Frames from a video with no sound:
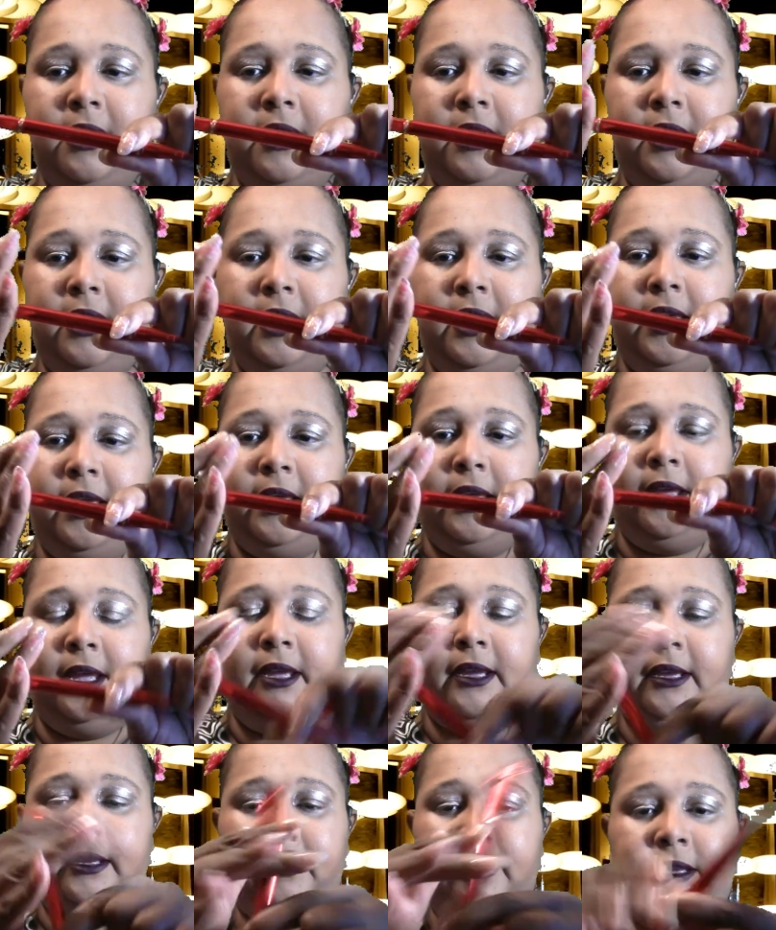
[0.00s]

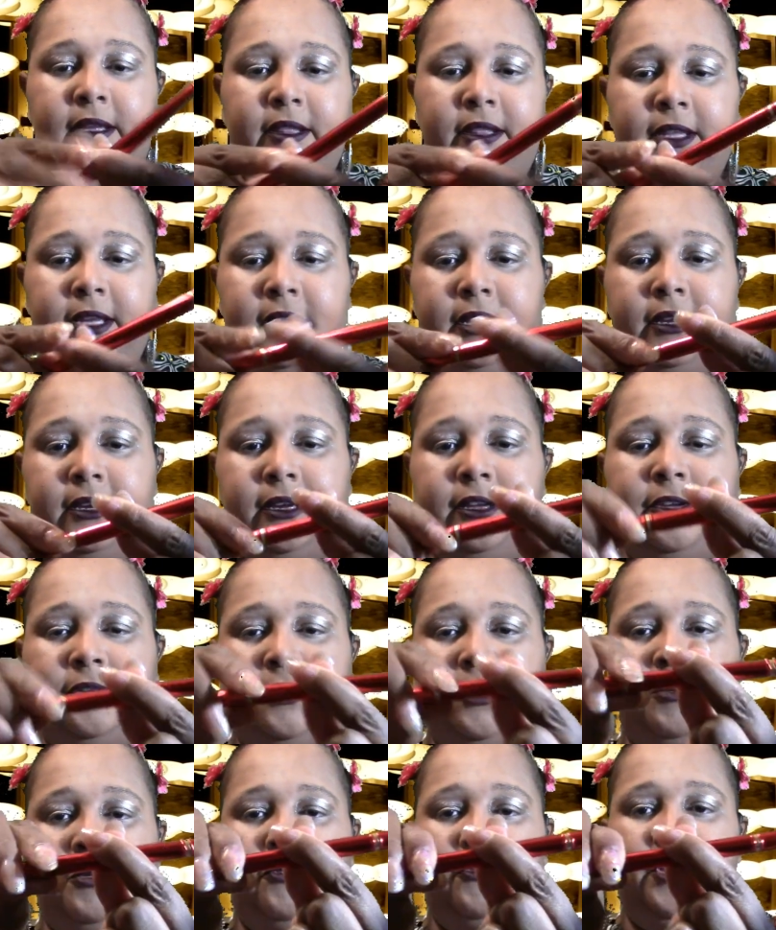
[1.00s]
And then you
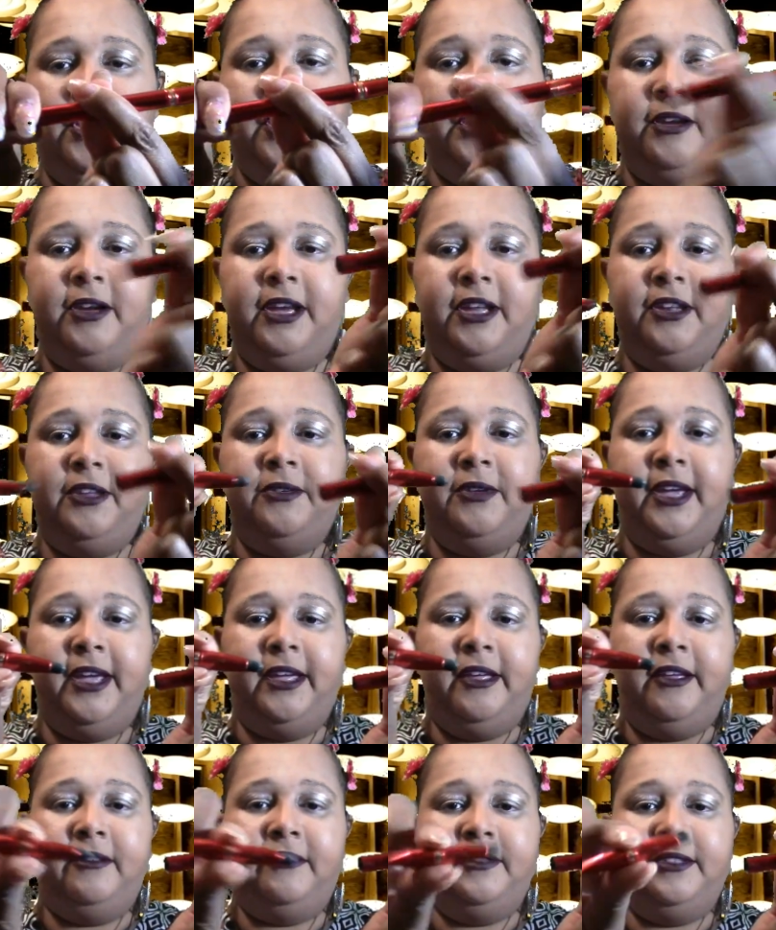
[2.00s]
come over here and you
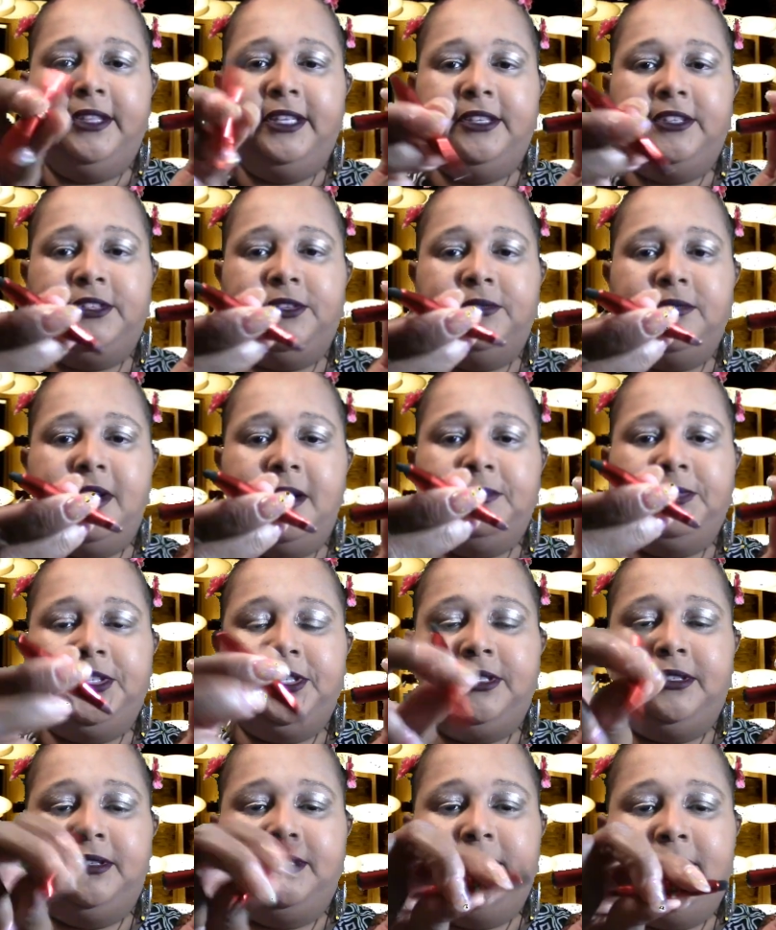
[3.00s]
have these two
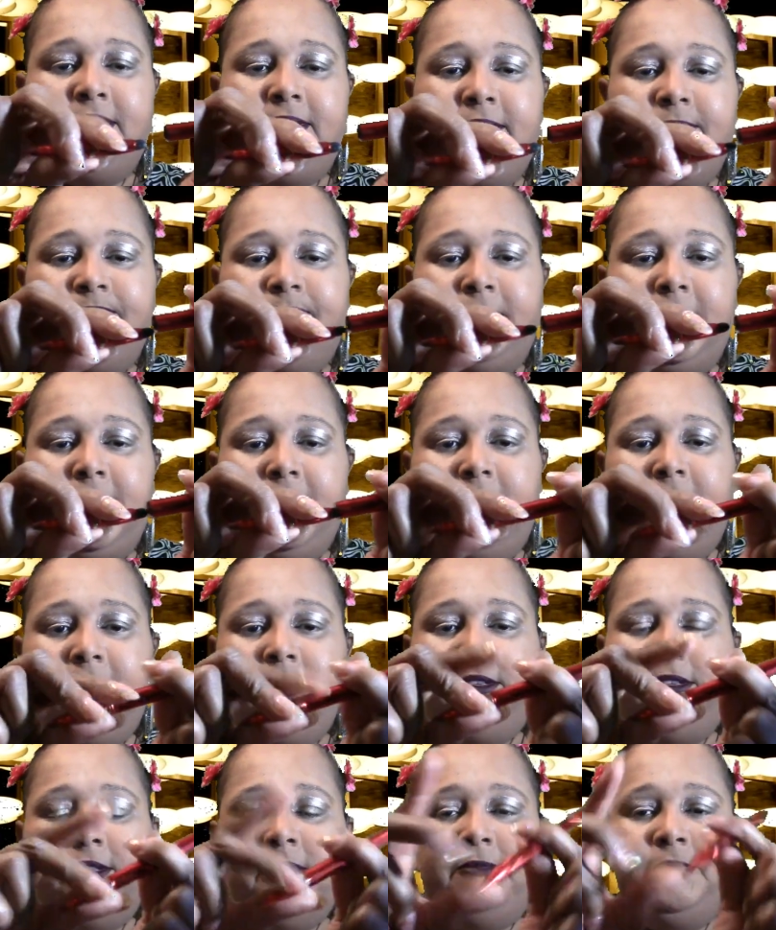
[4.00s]
options.
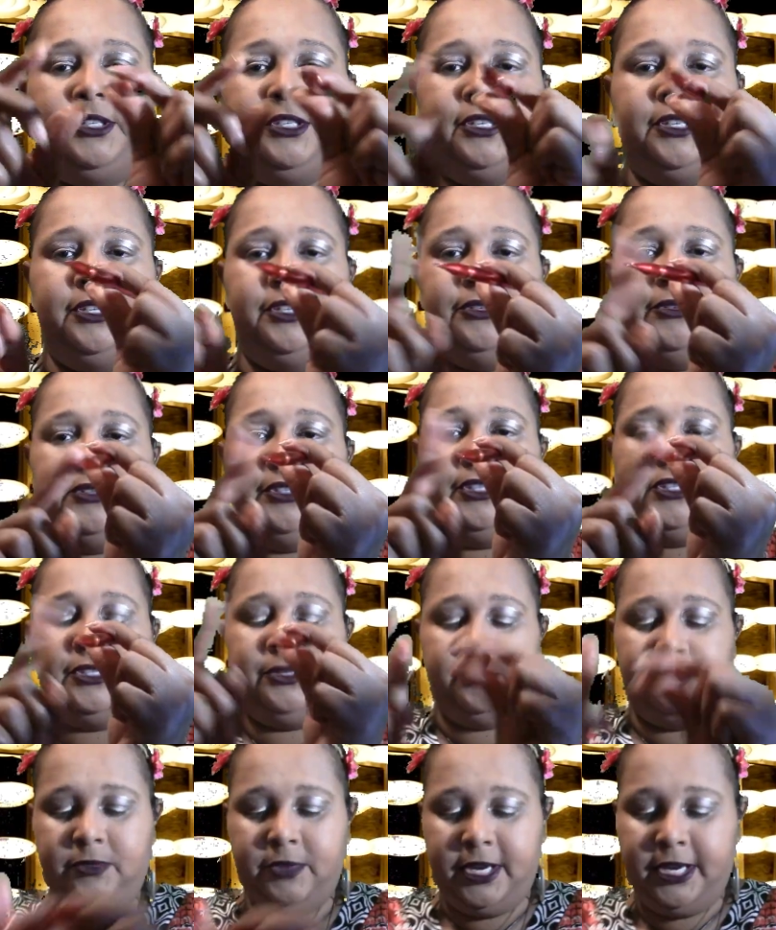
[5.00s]
So I'm just going to use this
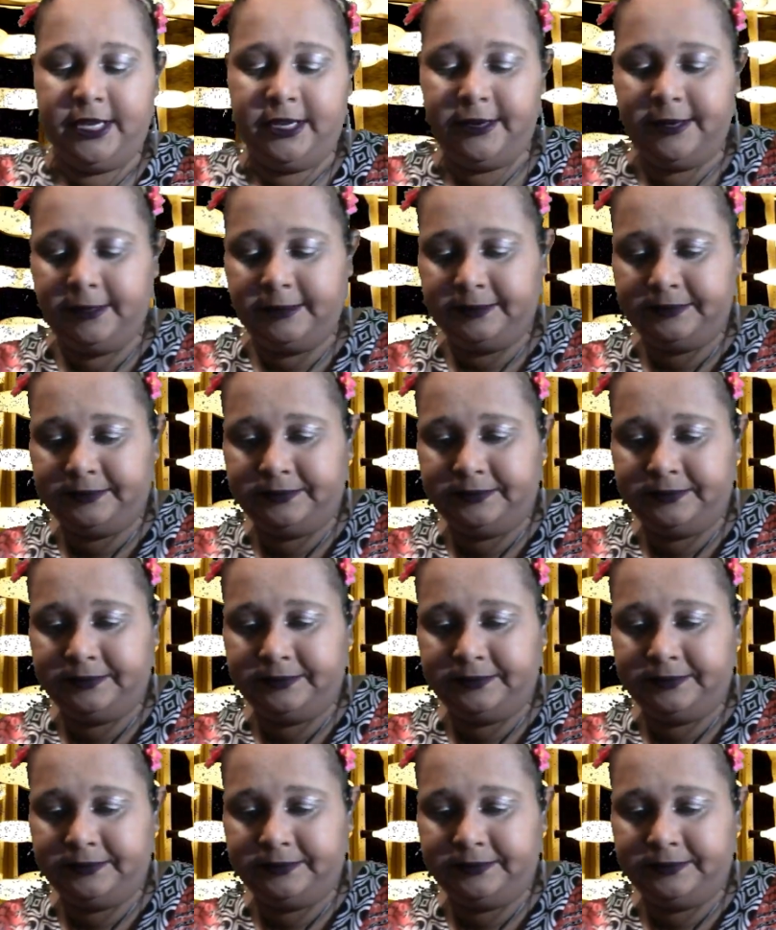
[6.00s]
one right here.